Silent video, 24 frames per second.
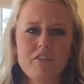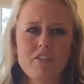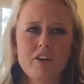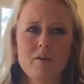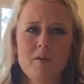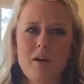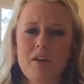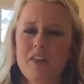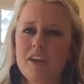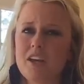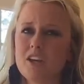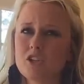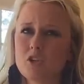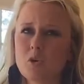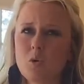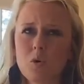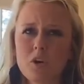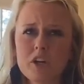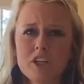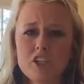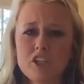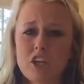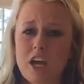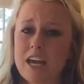I think of
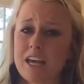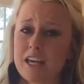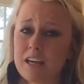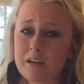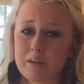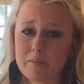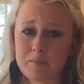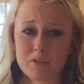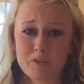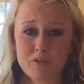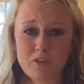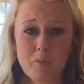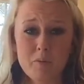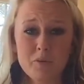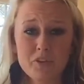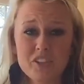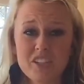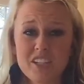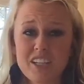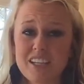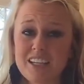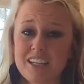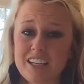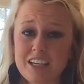Tori Jacobs for almost
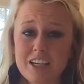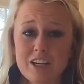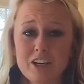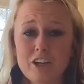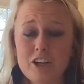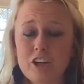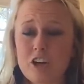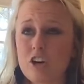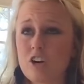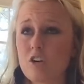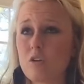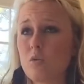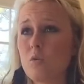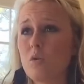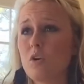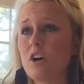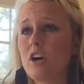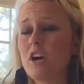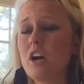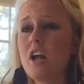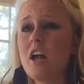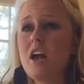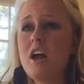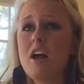a year,
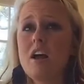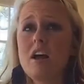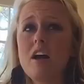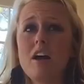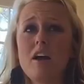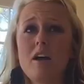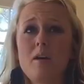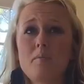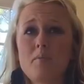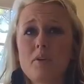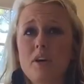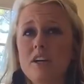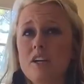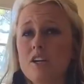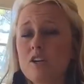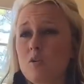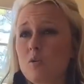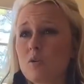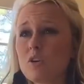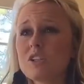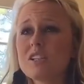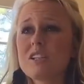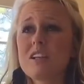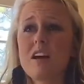or Brandy
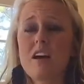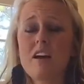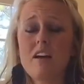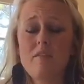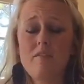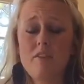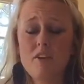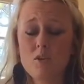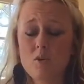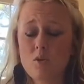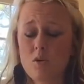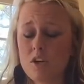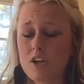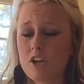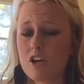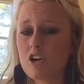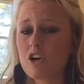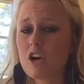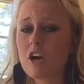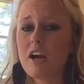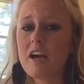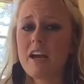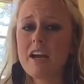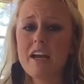Gorsline and Victoria
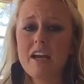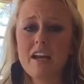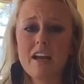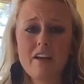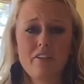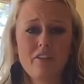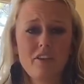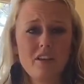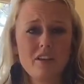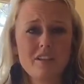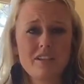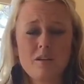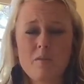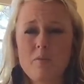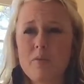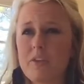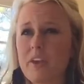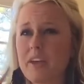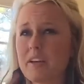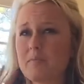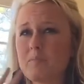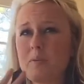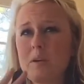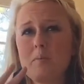Crane. I think some
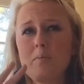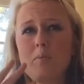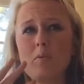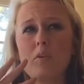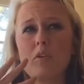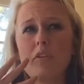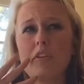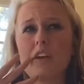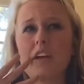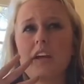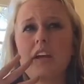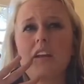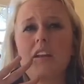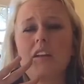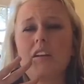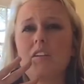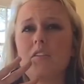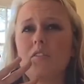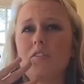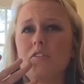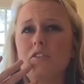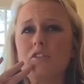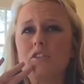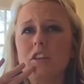people that
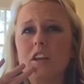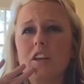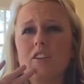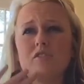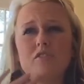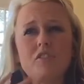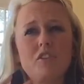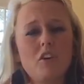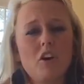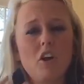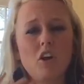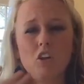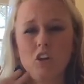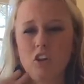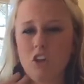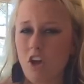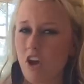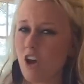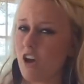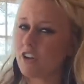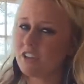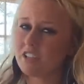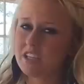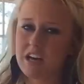for a
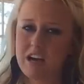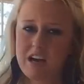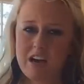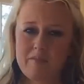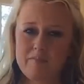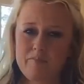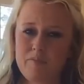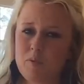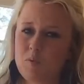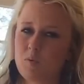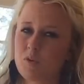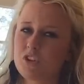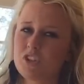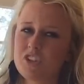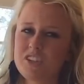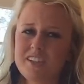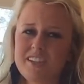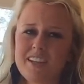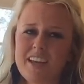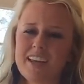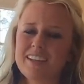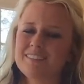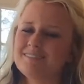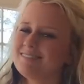long time were just
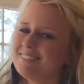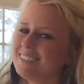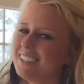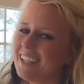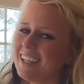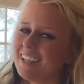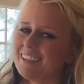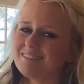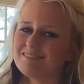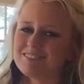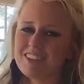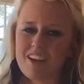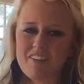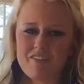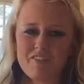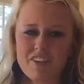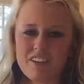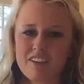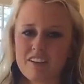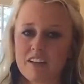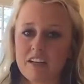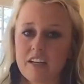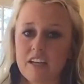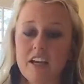like, nah, not
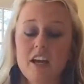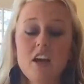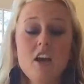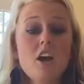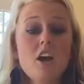feeling it.